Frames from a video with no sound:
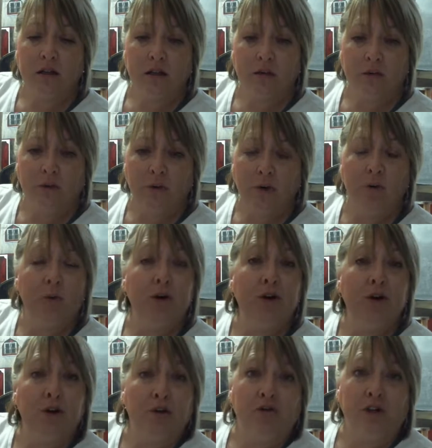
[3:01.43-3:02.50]
we don't want
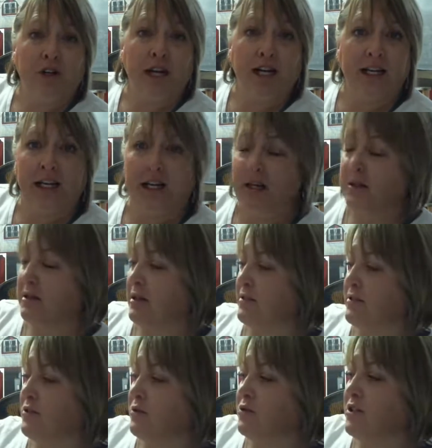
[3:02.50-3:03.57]
you to forget anything.
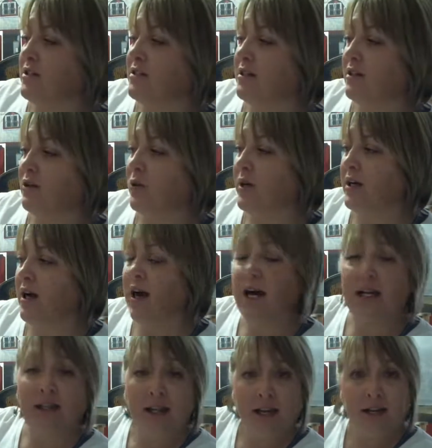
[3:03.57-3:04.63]
So just a quick
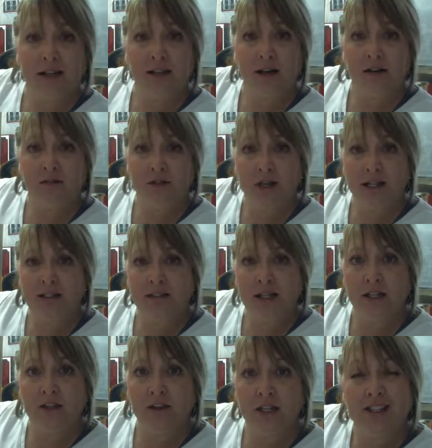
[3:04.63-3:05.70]
highlight of things
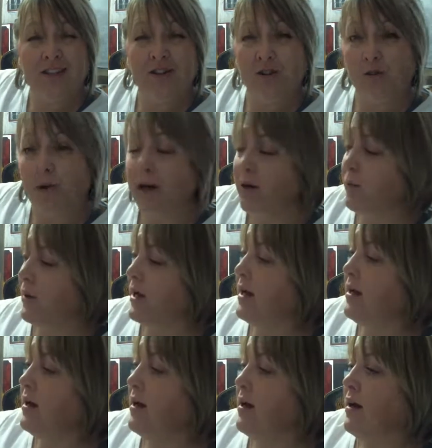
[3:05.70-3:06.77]
that you need to do right
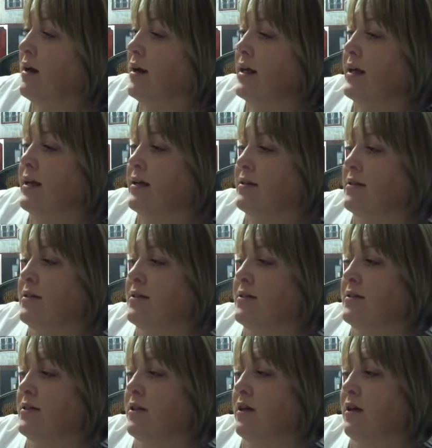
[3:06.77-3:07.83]
away
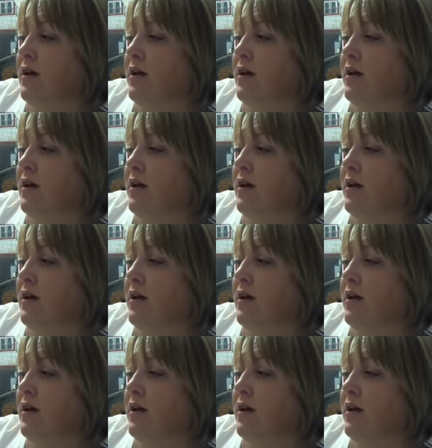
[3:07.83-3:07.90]
is